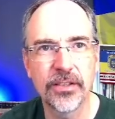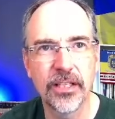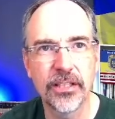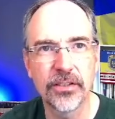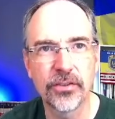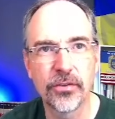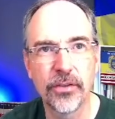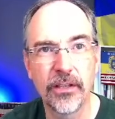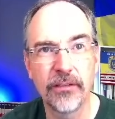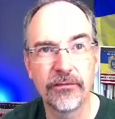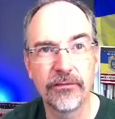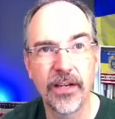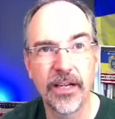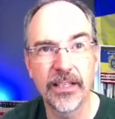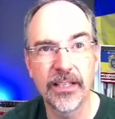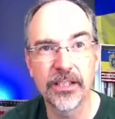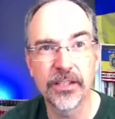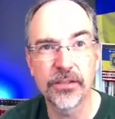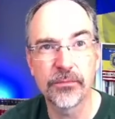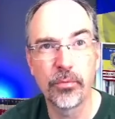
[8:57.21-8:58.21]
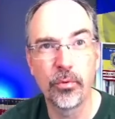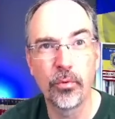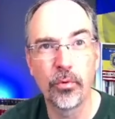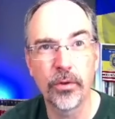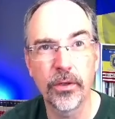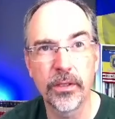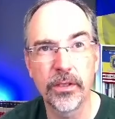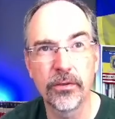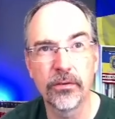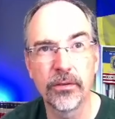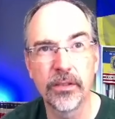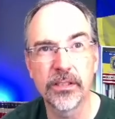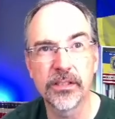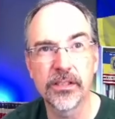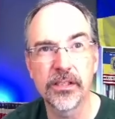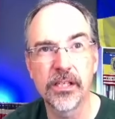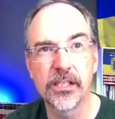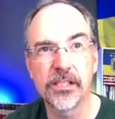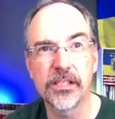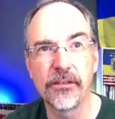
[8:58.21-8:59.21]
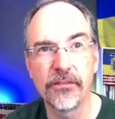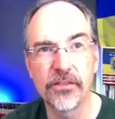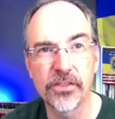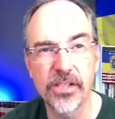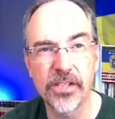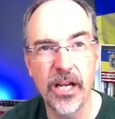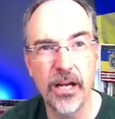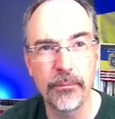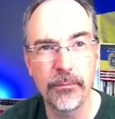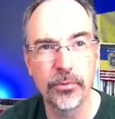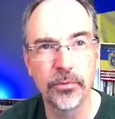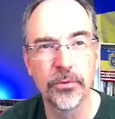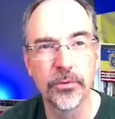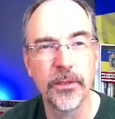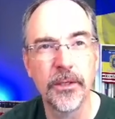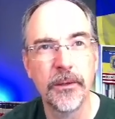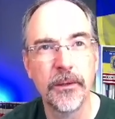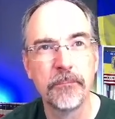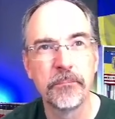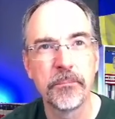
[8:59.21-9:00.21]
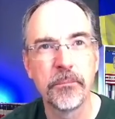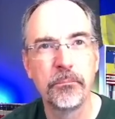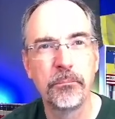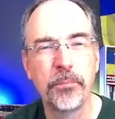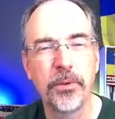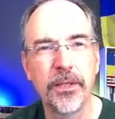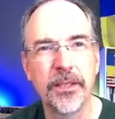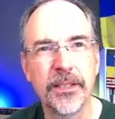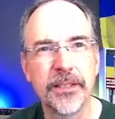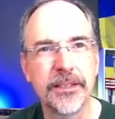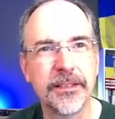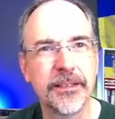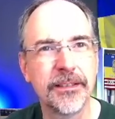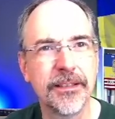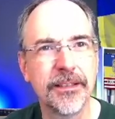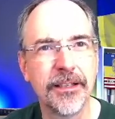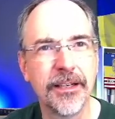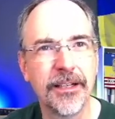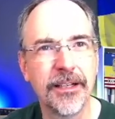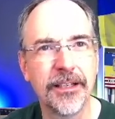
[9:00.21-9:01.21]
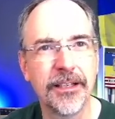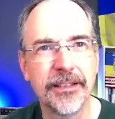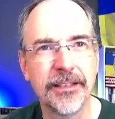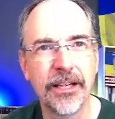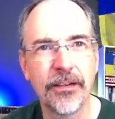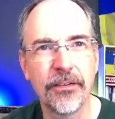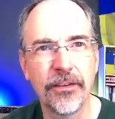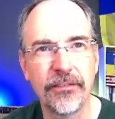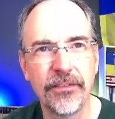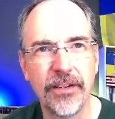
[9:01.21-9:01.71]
so they've had this port here at Sevastopol, but now they've